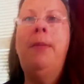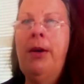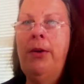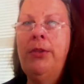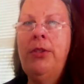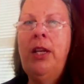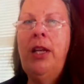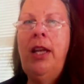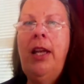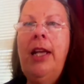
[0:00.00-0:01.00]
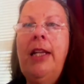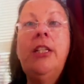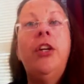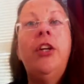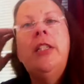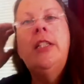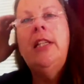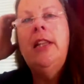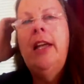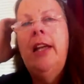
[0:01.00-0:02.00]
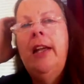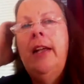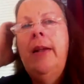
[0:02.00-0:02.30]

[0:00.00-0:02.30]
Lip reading: post. It's a courtesy thing.